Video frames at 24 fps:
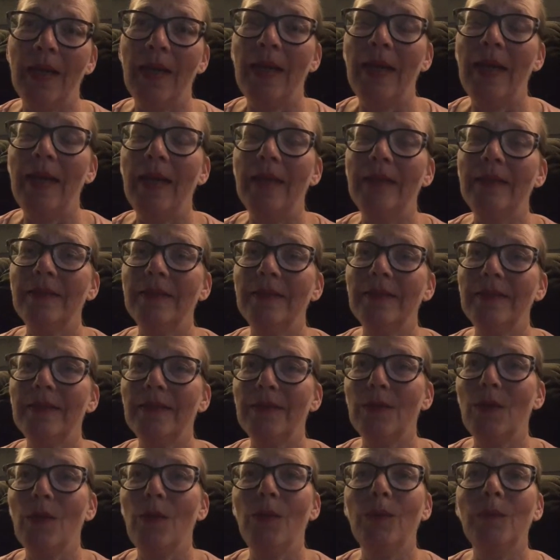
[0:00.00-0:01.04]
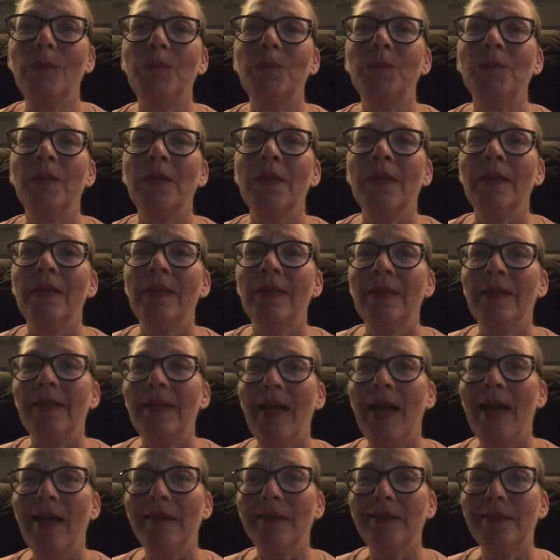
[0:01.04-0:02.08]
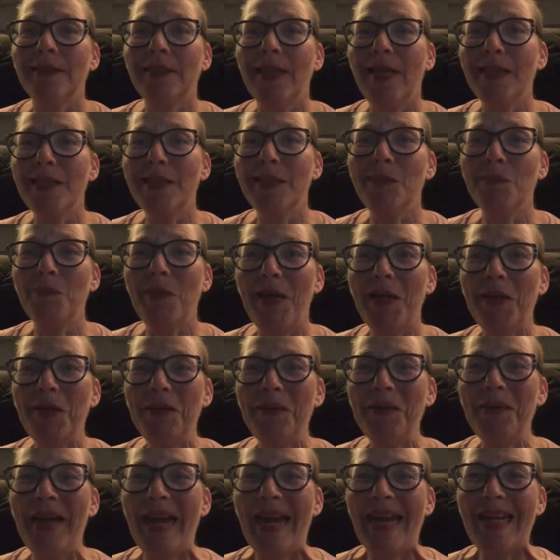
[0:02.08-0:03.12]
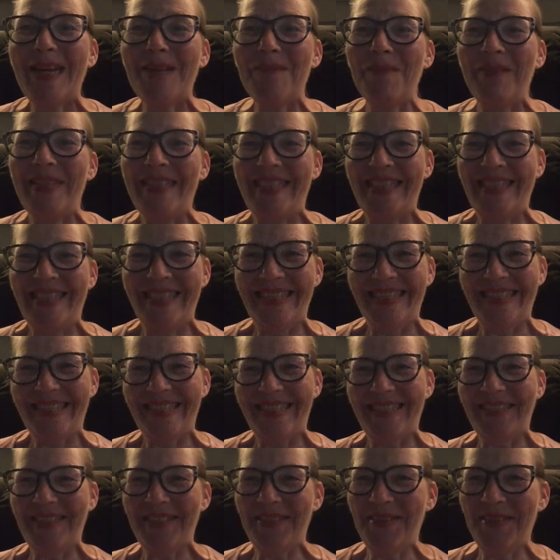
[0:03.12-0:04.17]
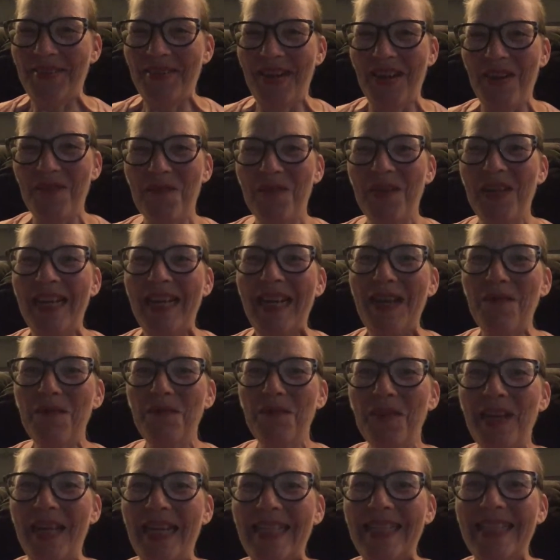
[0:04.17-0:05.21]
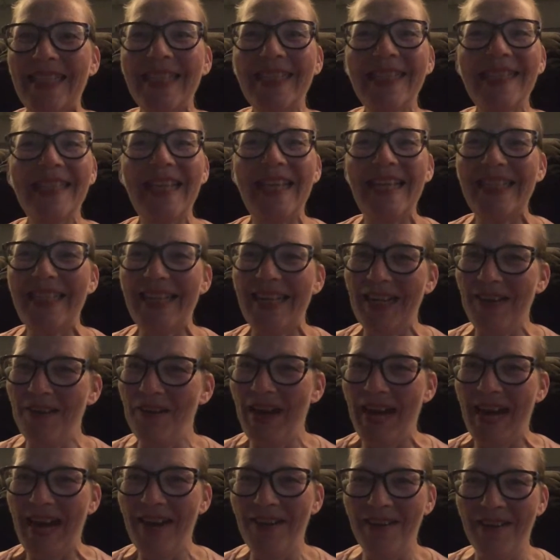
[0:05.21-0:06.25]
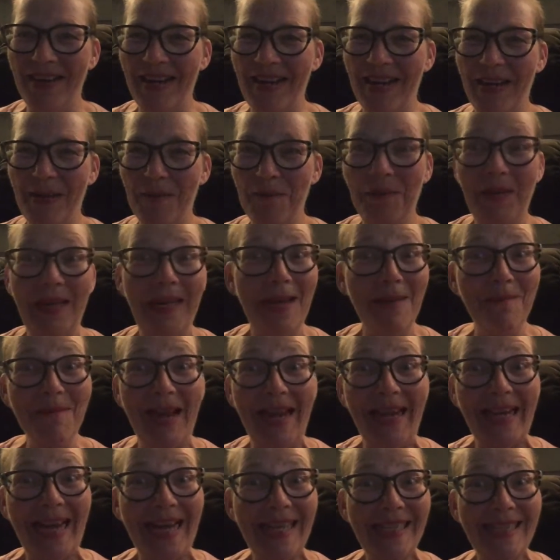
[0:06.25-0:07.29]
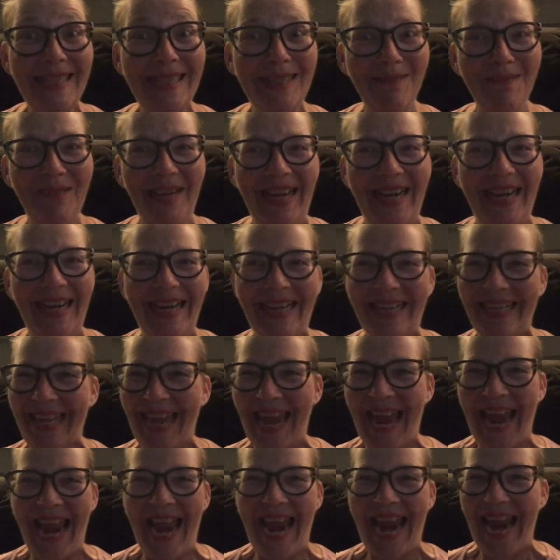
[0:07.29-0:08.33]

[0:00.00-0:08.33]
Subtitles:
And so, yeah, that's my new egg business. So if you live in the San Diego area, become my customer. Yay!